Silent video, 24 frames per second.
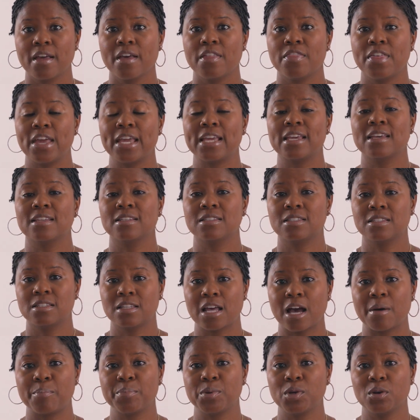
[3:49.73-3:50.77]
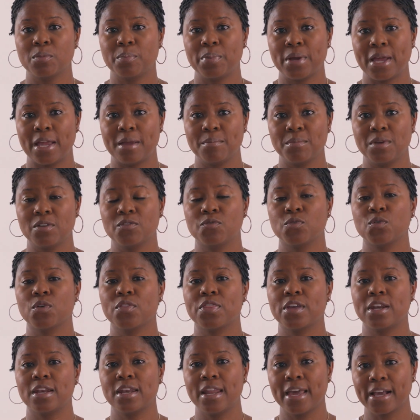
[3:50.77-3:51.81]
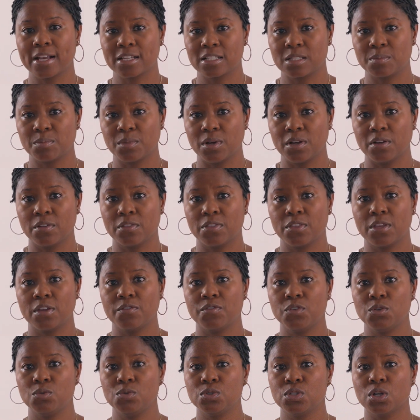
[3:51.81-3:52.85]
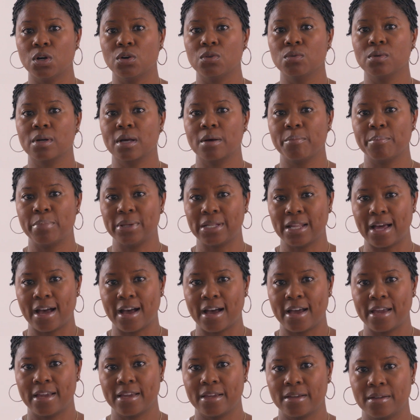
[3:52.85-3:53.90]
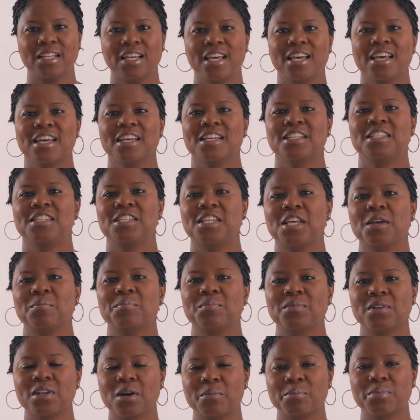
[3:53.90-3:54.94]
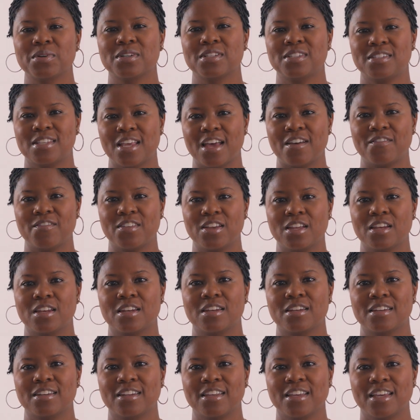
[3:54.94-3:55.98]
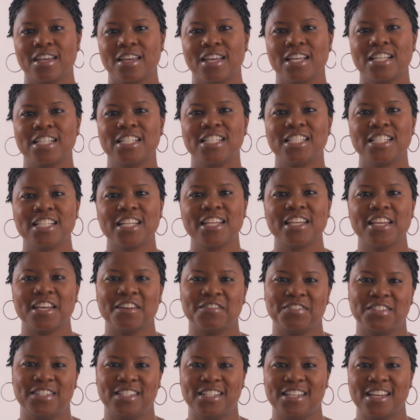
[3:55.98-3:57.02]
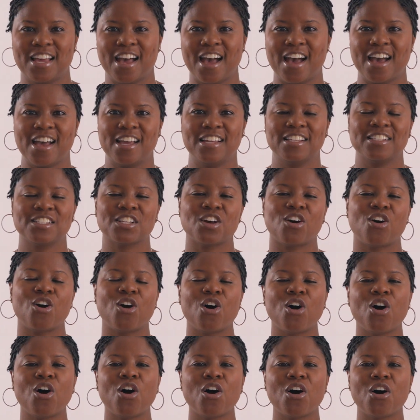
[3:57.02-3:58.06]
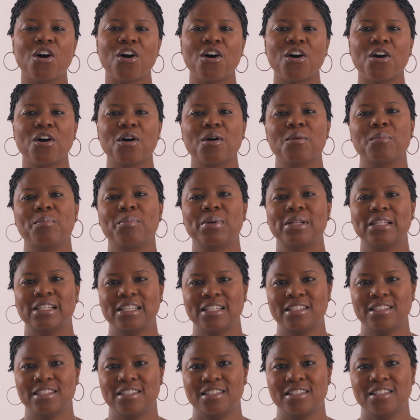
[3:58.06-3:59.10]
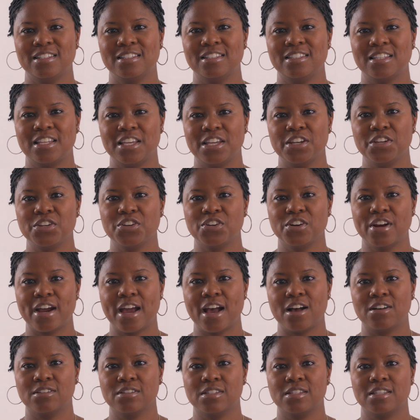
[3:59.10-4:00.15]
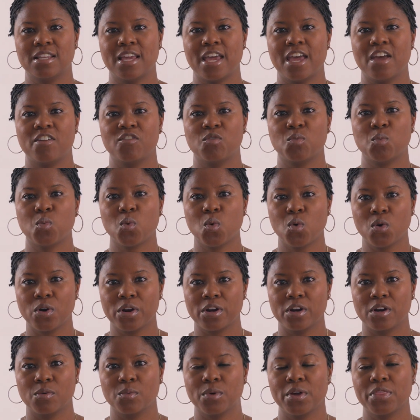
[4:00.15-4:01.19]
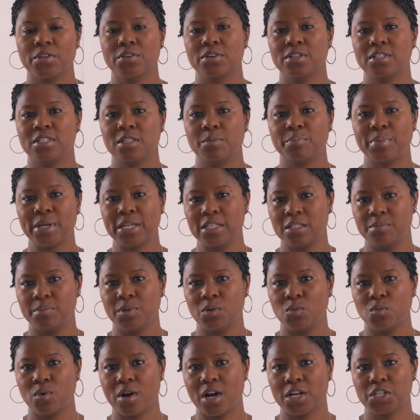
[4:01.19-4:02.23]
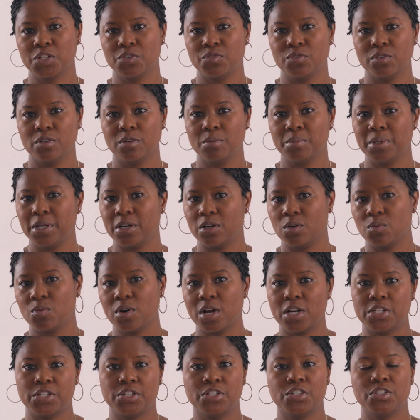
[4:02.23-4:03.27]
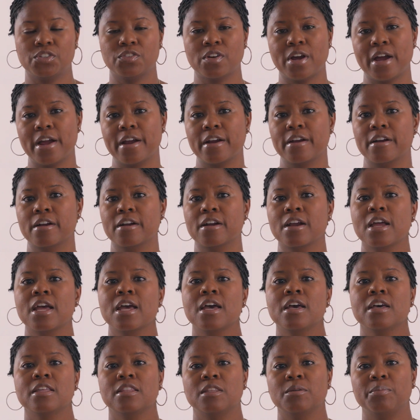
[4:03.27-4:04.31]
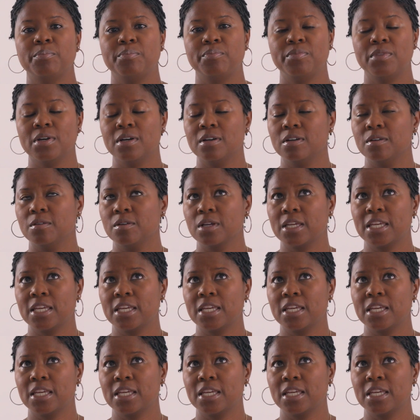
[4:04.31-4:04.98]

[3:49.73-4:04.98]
they can stop your payment for the next month if you don't comply. Tip number 7, GFCIs all places in your house that have water, whether it's the basement washroom near the washer and dryer, the